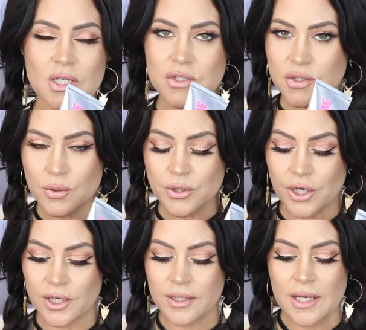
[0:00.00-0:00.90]
So
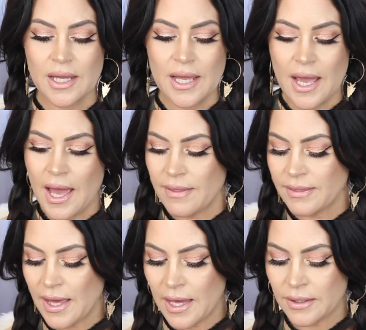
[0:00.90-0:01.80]
good.
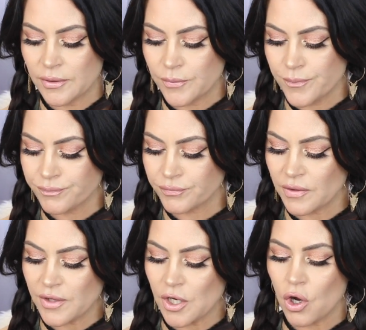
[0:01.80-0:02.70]
And then
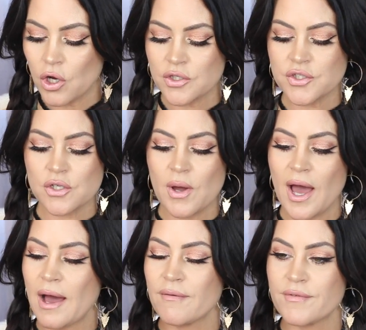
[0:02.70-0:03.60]
they also
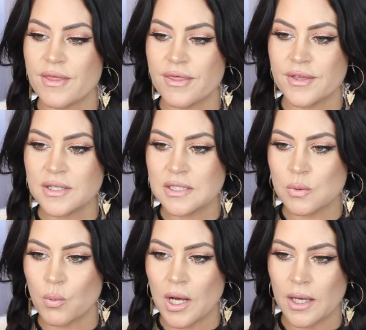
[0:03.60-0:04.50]
have
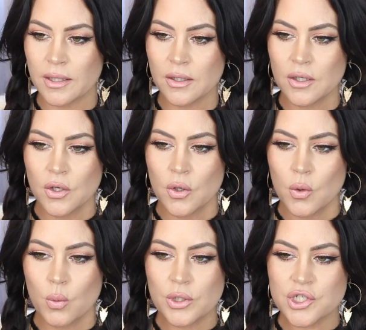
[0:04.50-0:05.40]
this one,
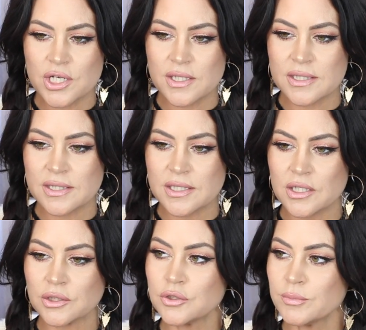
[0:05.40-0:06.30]
which is
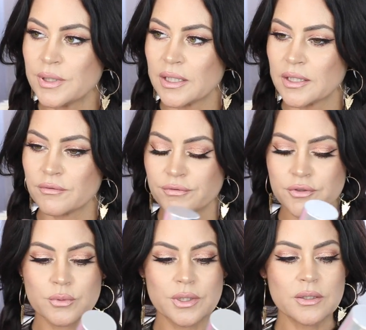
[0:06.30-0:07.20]
the illuminating
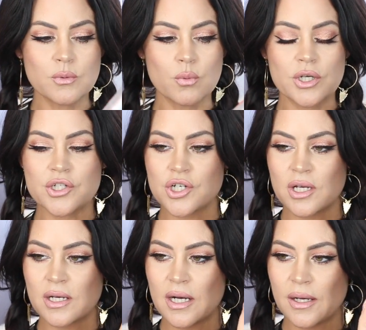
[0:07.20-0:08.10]
fluid, which
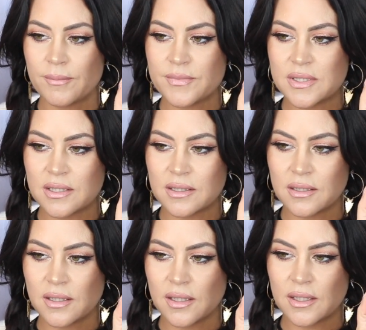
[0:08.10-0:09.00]
comes
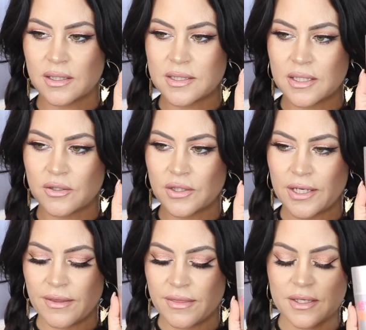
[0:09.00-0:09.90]
in a container
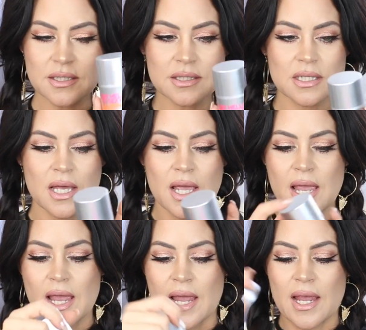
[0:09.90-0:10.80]
like this,
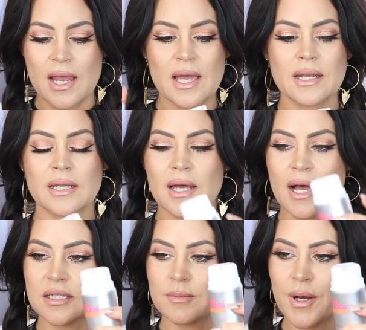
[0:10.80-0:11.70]
and it
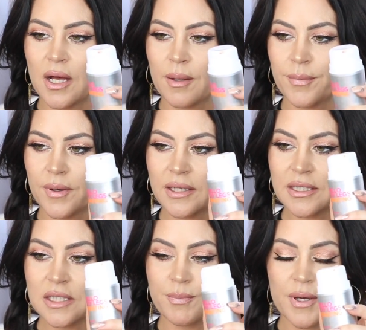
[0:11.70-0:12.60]
has a pump, and
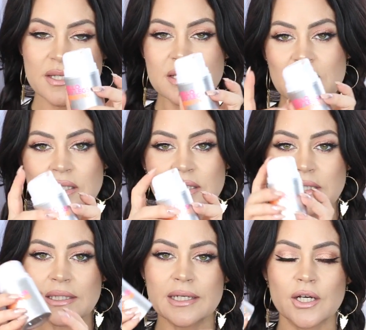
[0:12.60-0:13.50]
it's
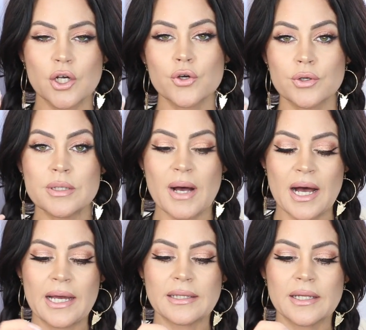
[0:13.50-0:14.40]
basically like a cream
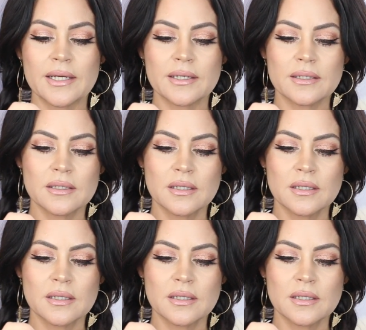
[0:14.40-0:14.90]
highlight.